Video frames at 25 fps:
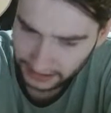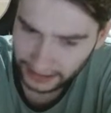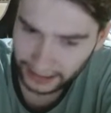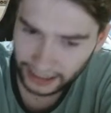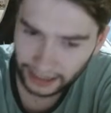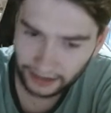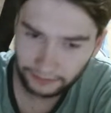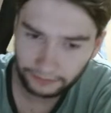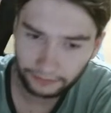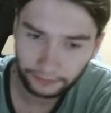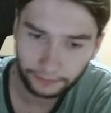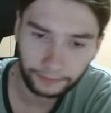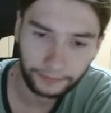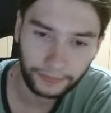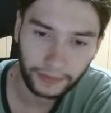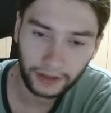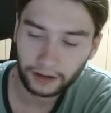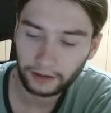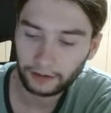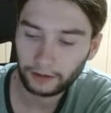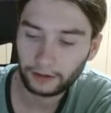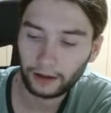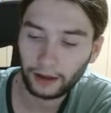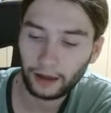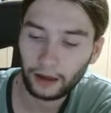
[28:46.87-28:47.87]
even.
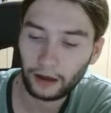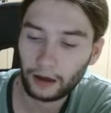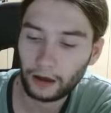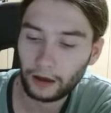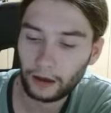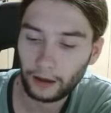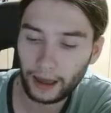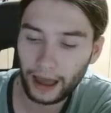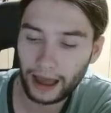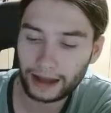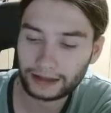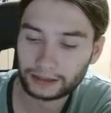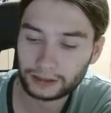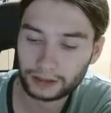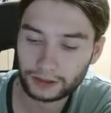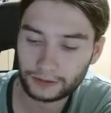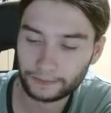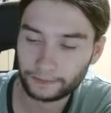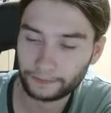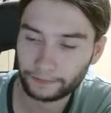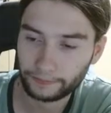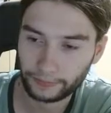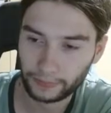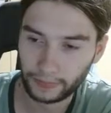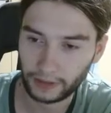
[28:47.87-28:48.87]
At
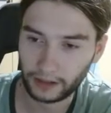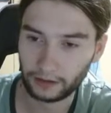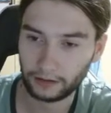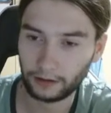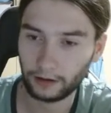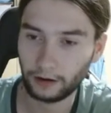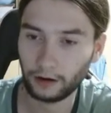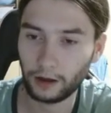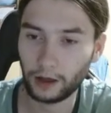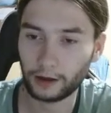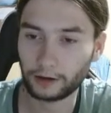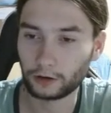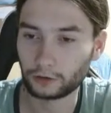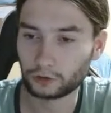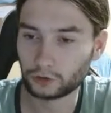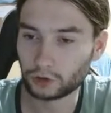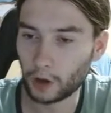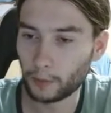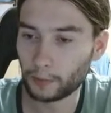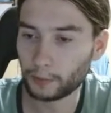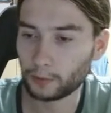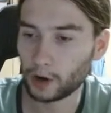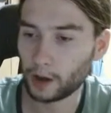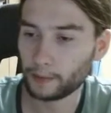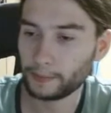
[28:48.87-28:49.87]
like a
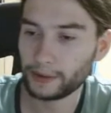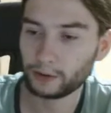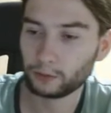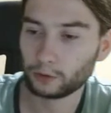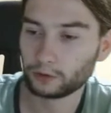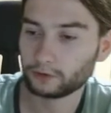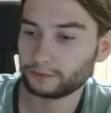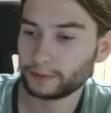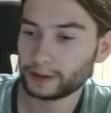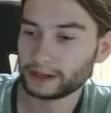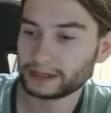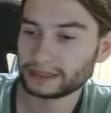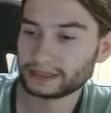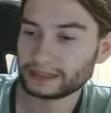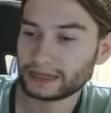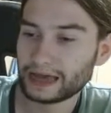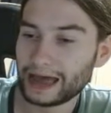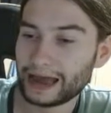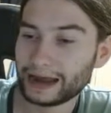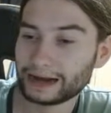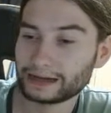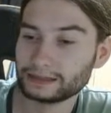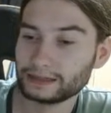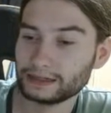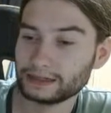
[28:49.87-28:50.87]
top club he would have been
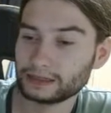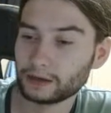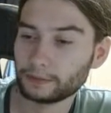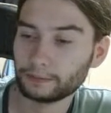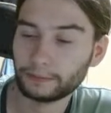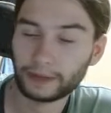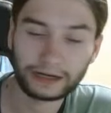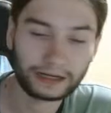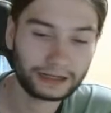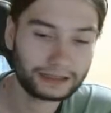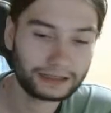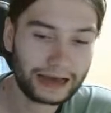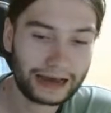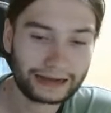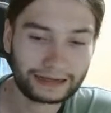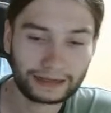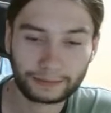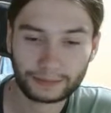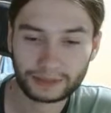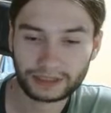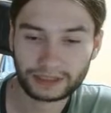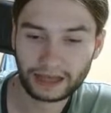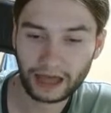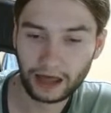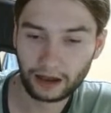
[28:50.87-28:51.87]
sacked, he's admitted that
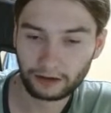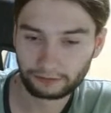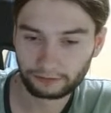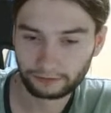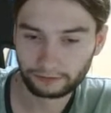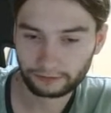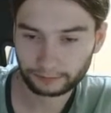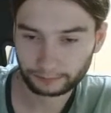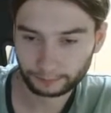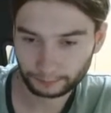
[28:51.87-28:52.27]
himself.